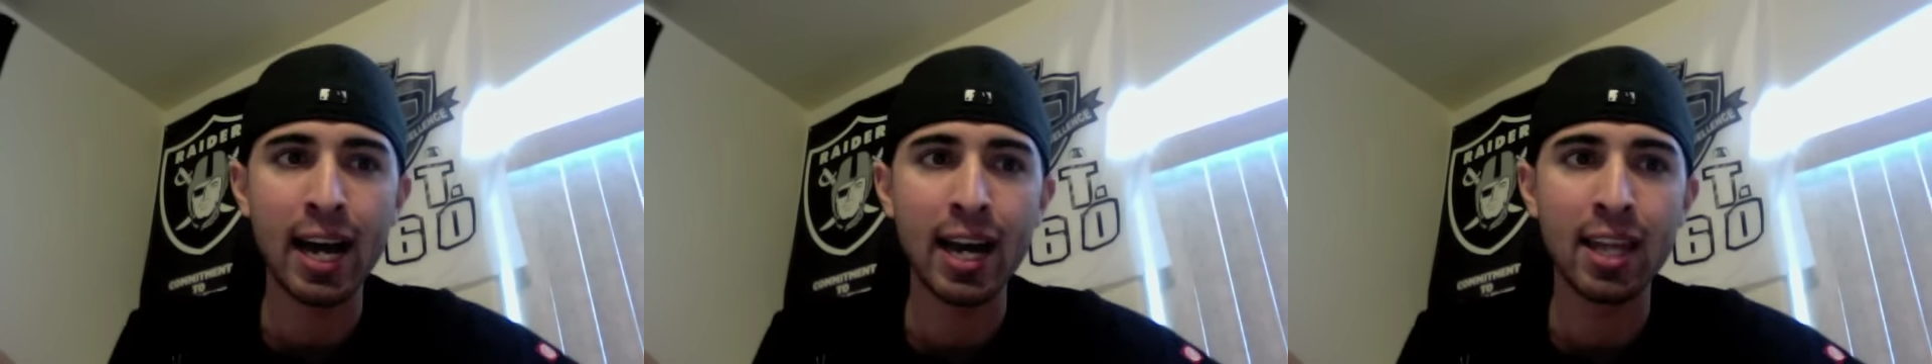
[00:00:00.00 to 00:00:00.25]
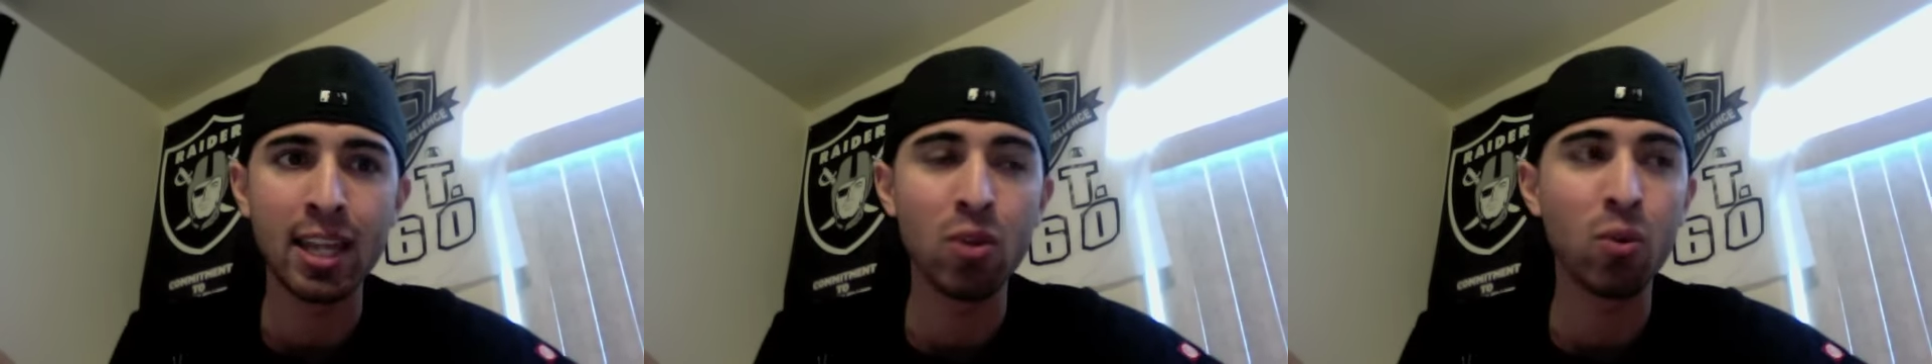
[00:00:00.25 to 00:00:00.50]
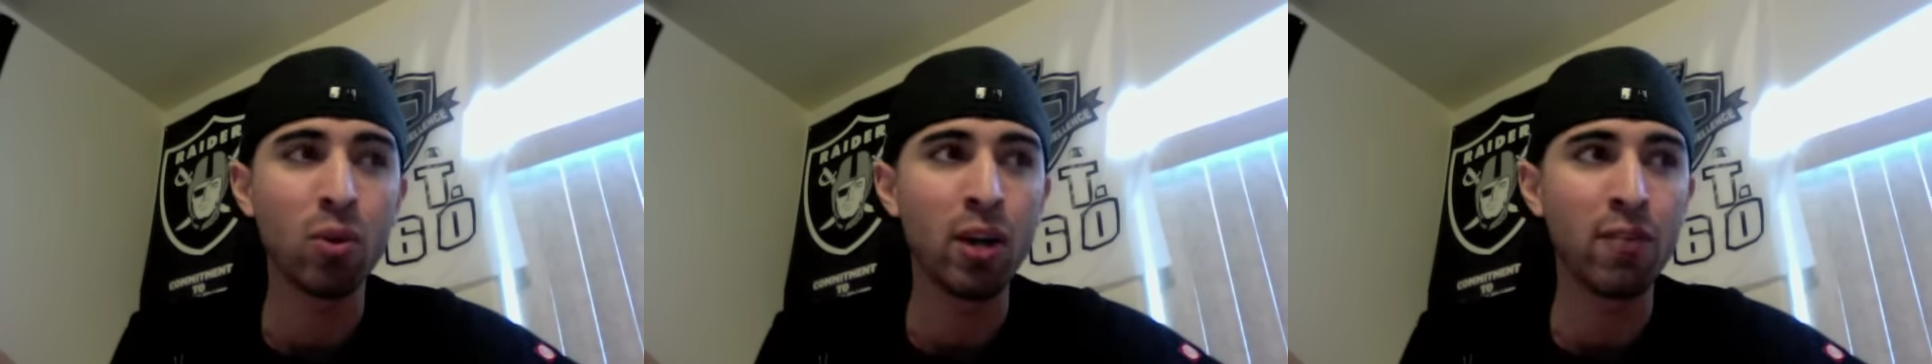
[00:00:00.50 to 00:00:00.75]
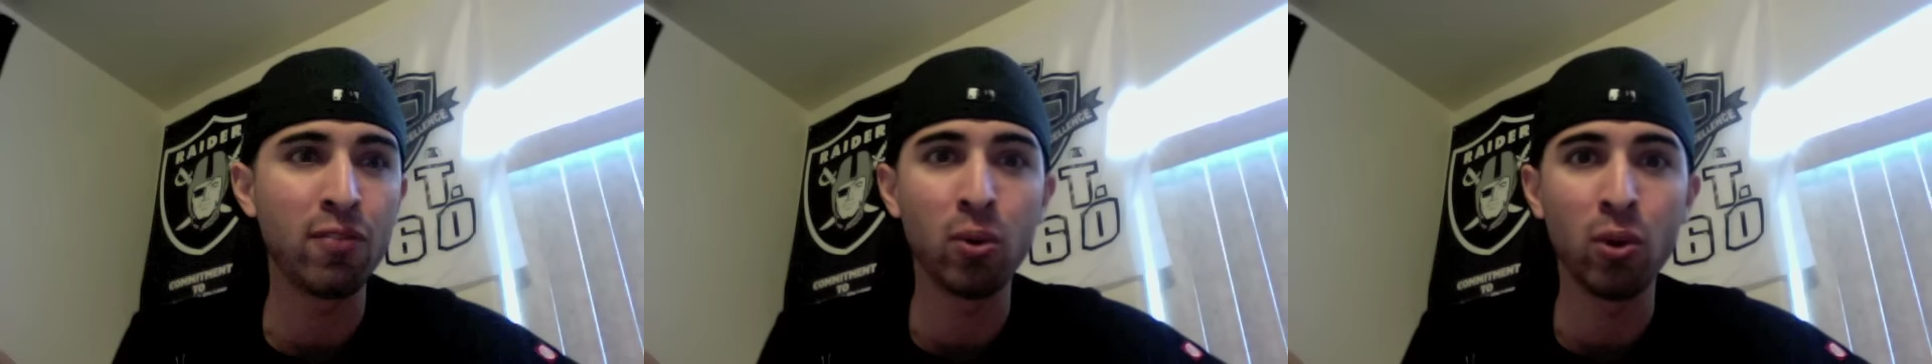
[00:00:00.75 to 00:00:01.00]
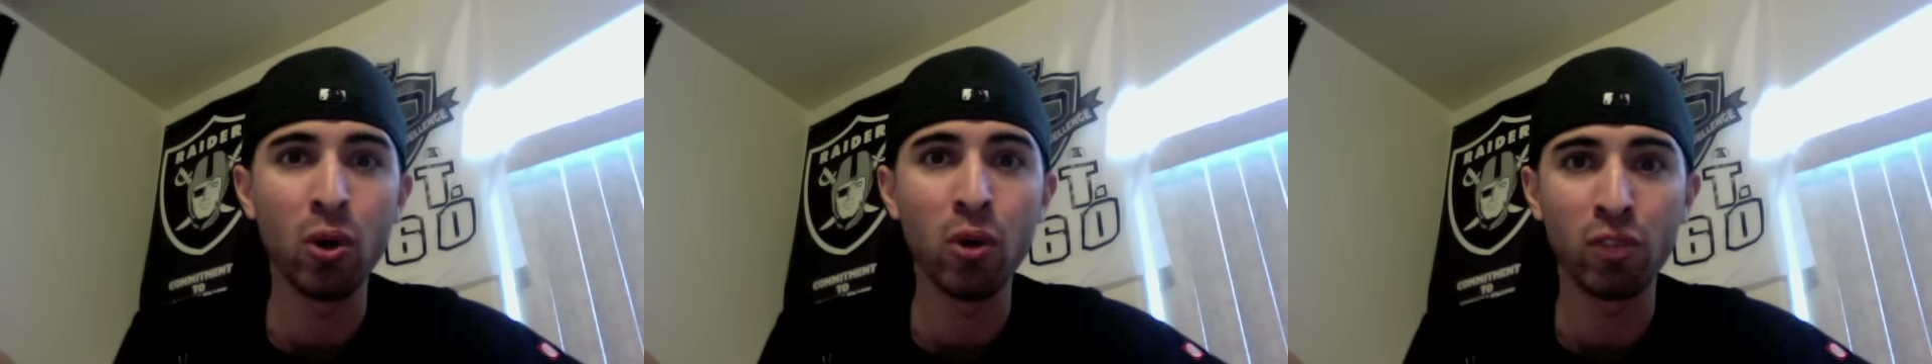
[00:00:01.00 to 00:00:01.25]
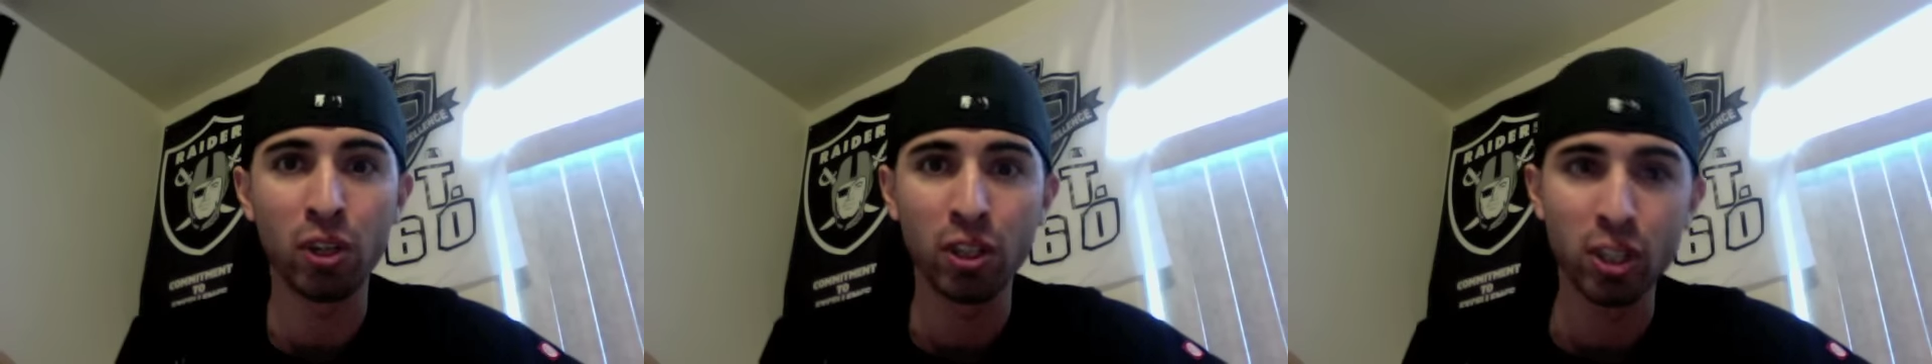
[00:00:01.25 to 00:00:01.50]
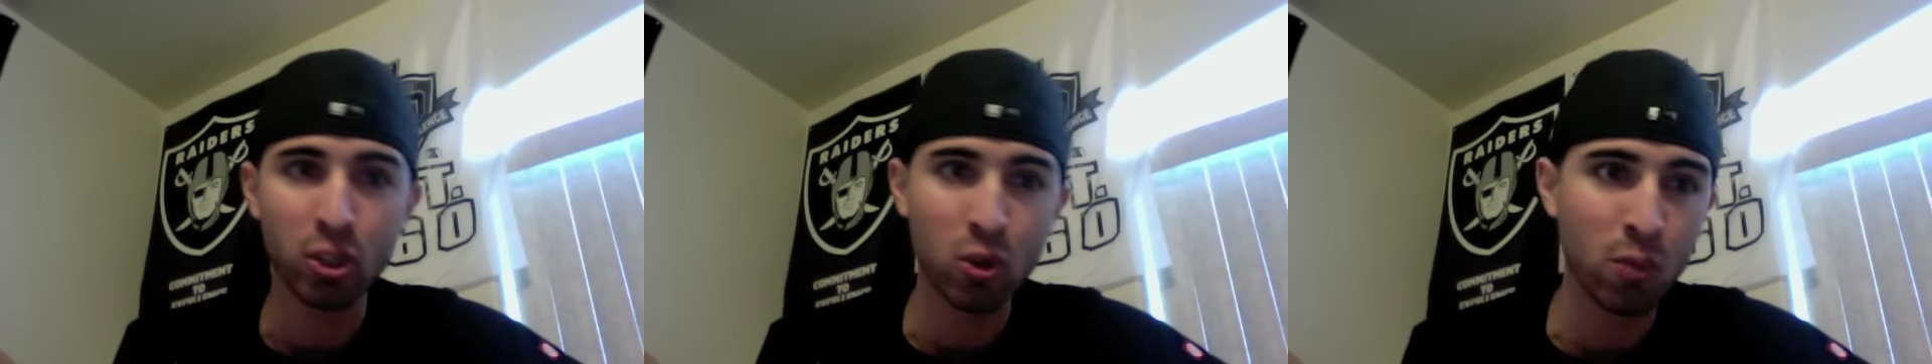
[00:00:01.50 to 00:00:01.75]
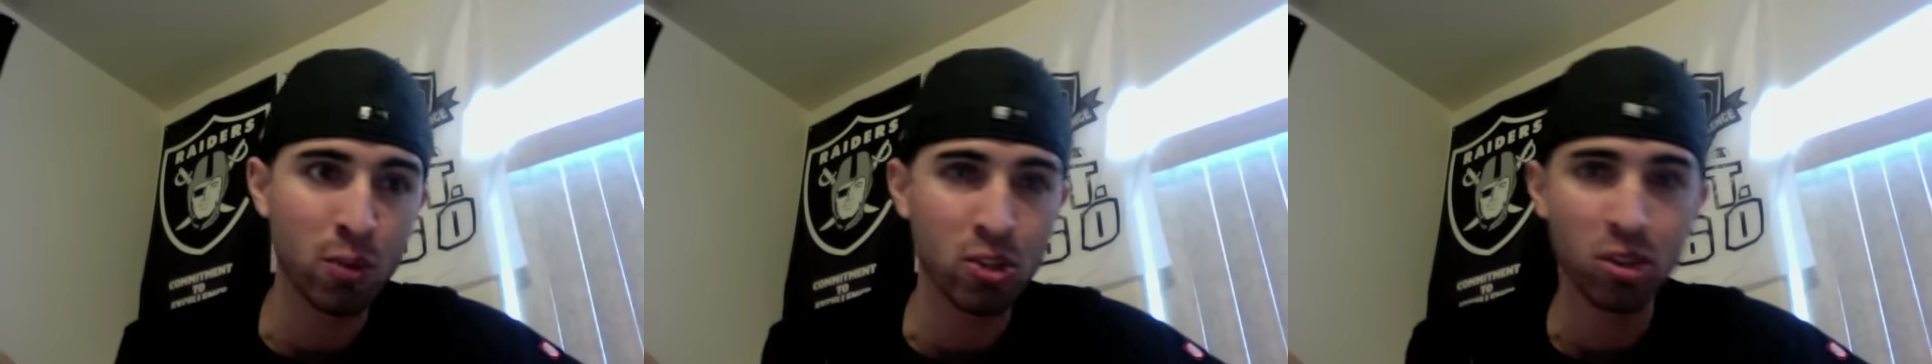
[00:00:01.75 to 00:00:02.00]
and then they'll know if they're going to throw
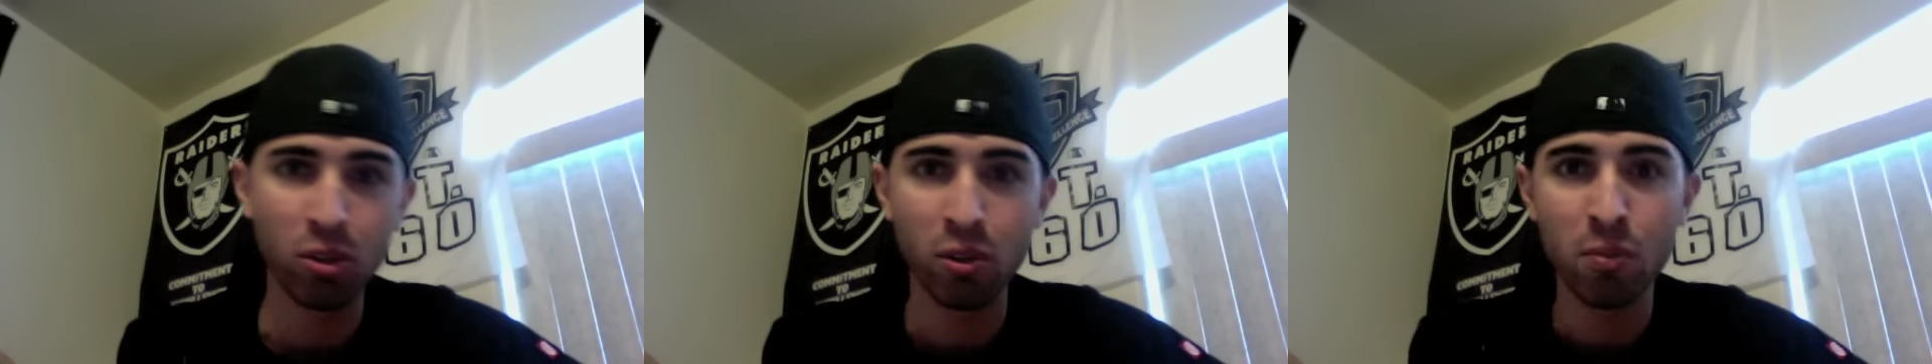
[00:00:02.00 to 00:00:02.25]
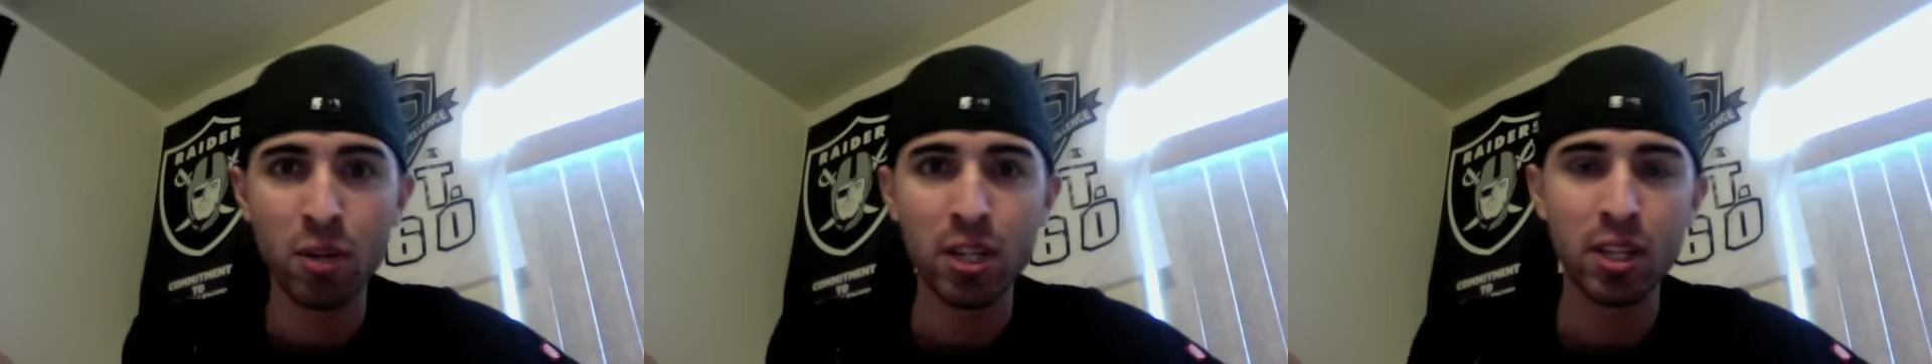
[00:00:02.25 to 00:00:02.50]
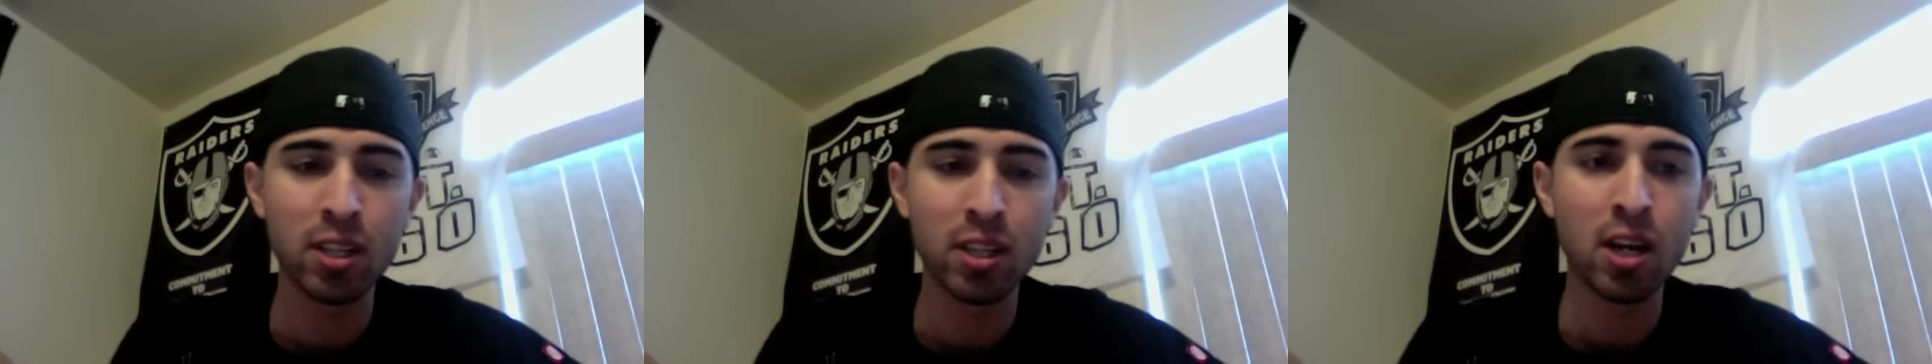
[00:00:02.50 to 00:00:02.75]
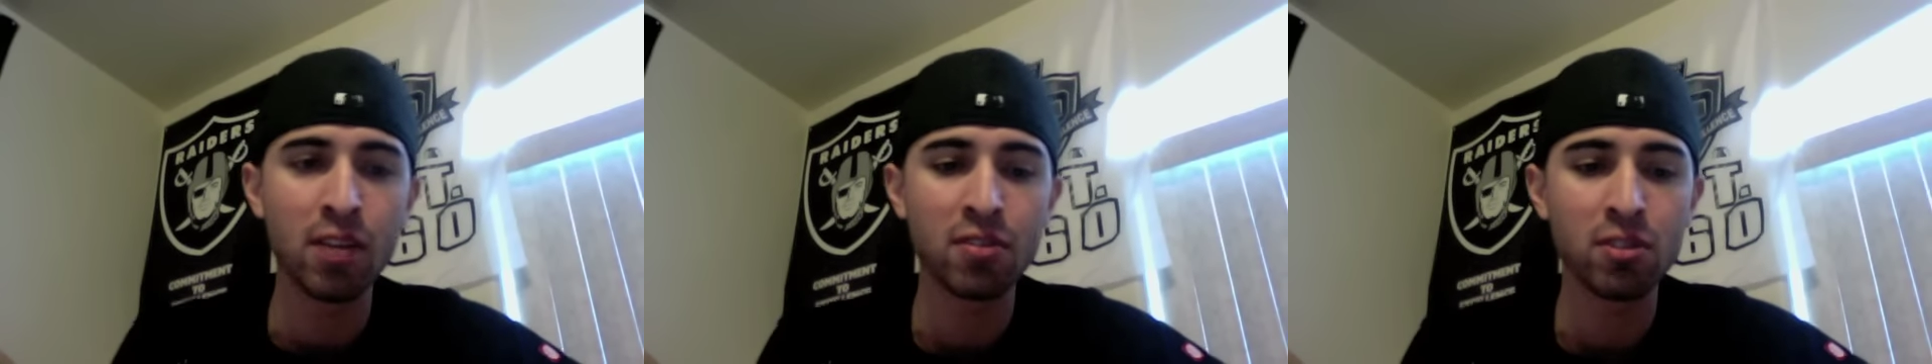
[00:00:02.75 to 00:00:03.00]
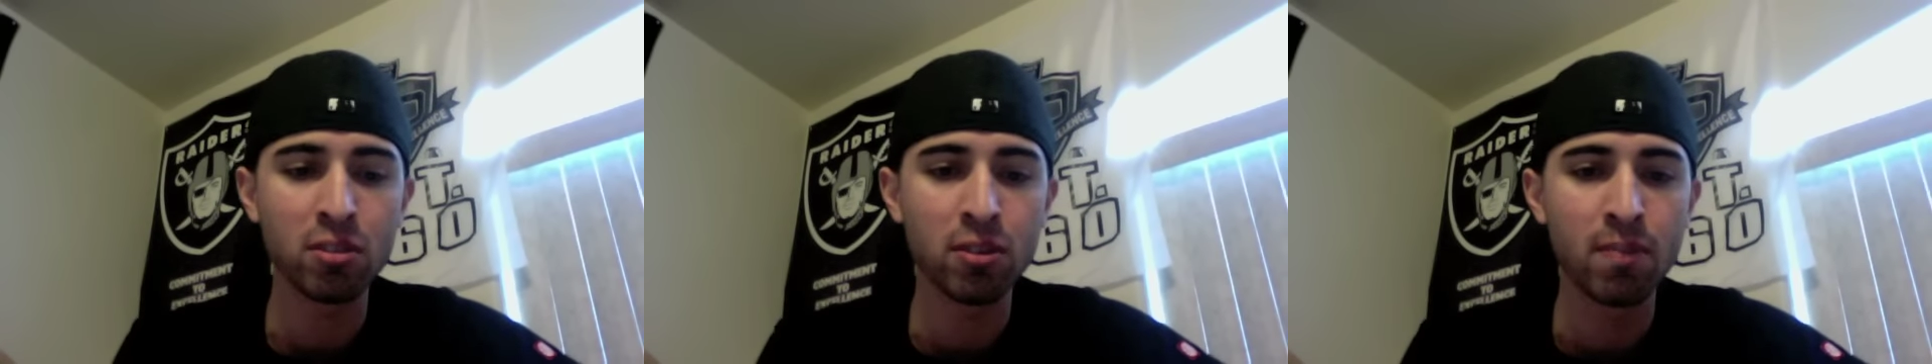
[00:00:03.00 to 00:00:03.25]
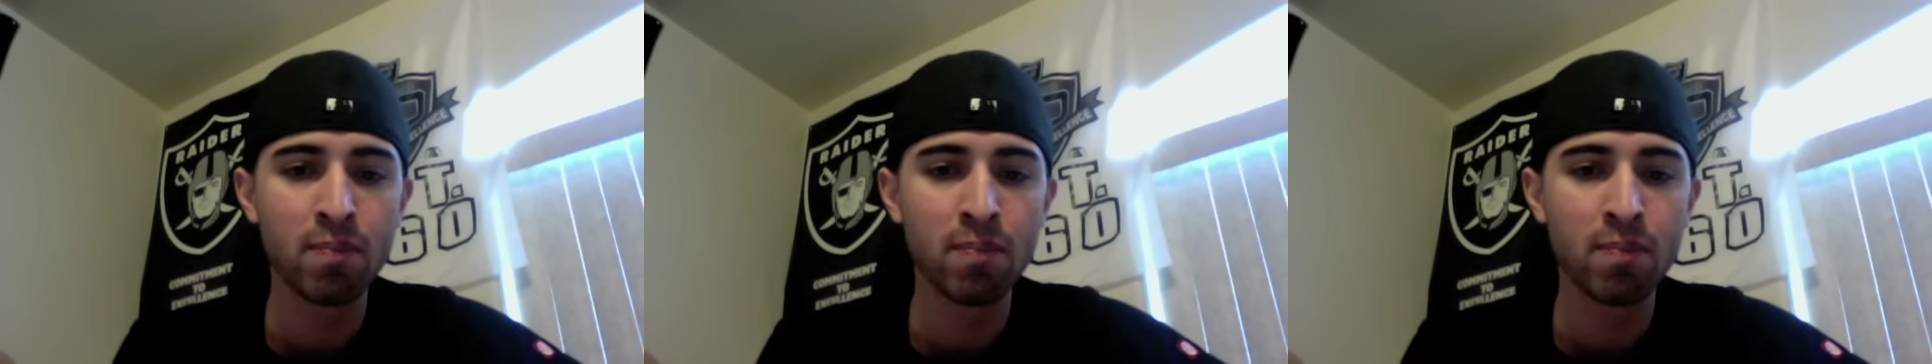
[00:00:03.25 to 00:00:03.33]
him a shitload of money in the offseason.